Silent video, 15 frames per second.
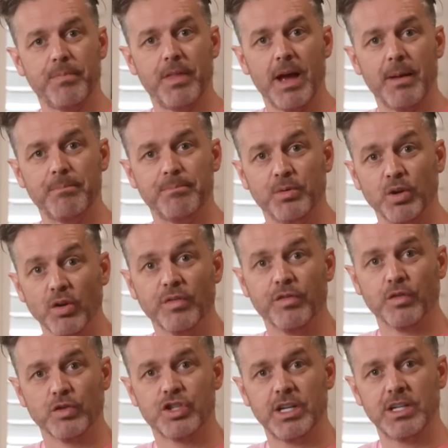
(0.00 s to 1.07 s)
that
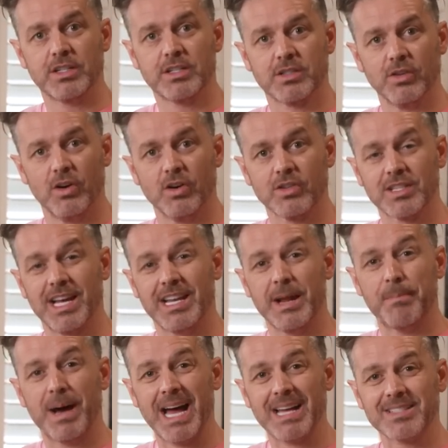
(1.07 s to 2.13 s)
beautiful cheese sauce and the
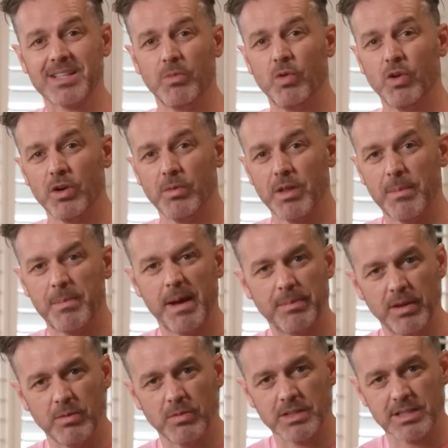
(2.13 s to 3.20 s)
pasta water with the
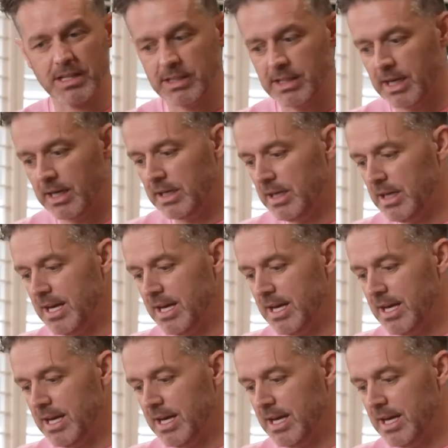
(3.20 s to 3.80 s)
pepper that was in there.